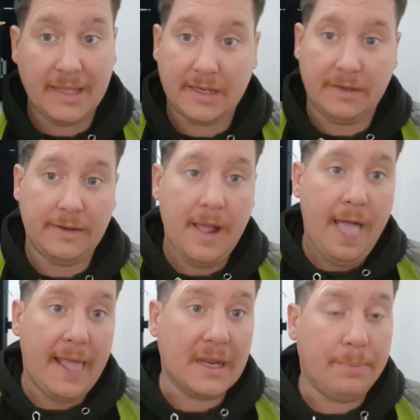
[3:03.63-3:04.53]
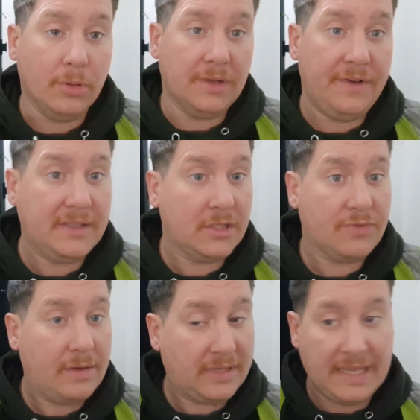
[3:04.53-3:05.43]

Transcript: He can pull defenders around.